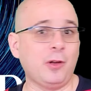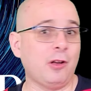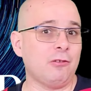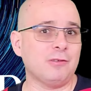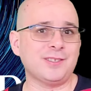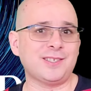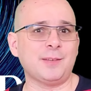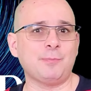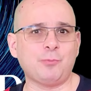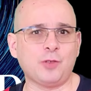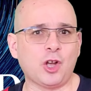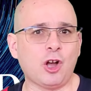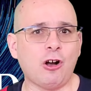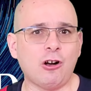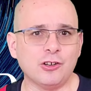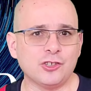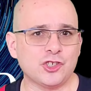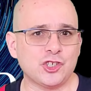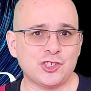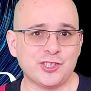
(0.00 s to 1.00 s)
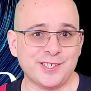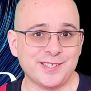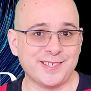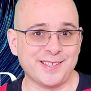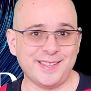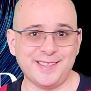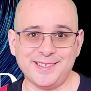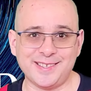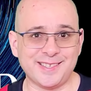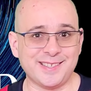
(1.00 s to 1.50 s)
we all accept the
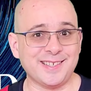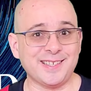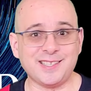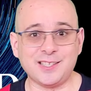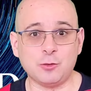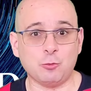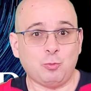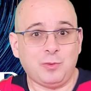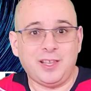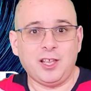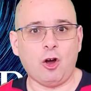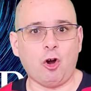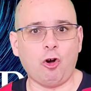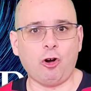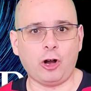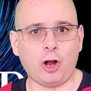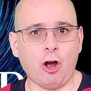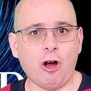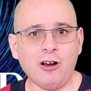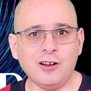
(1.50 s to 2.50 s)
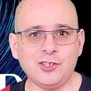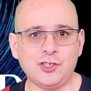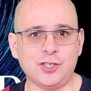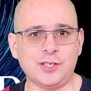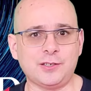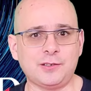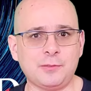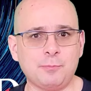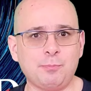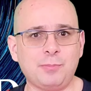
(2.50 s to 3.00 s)
consciousness is exists, that we are
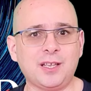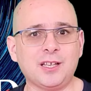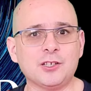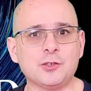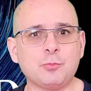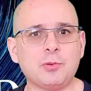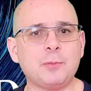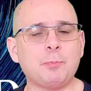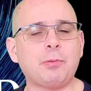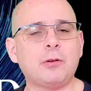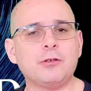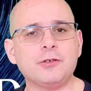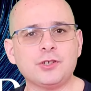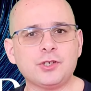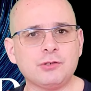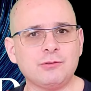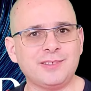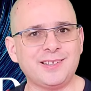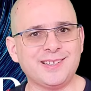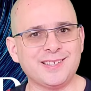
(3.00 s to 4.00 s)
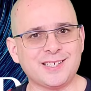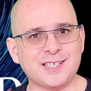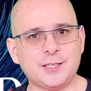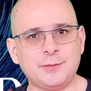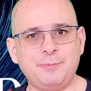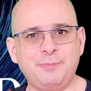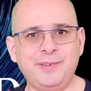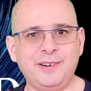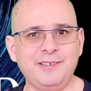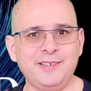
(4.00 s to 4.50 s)
conscious, because we personally
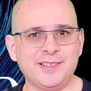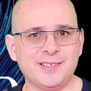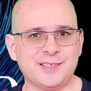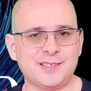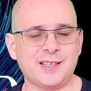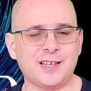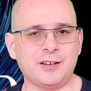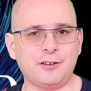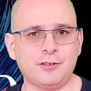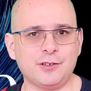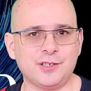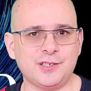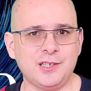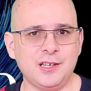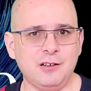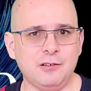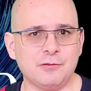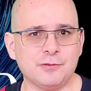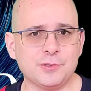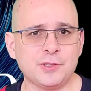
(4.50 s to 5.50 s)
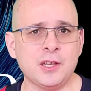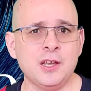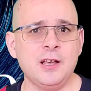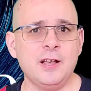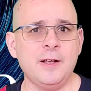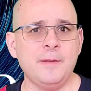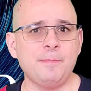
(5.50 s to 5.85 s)
experience that ourselves,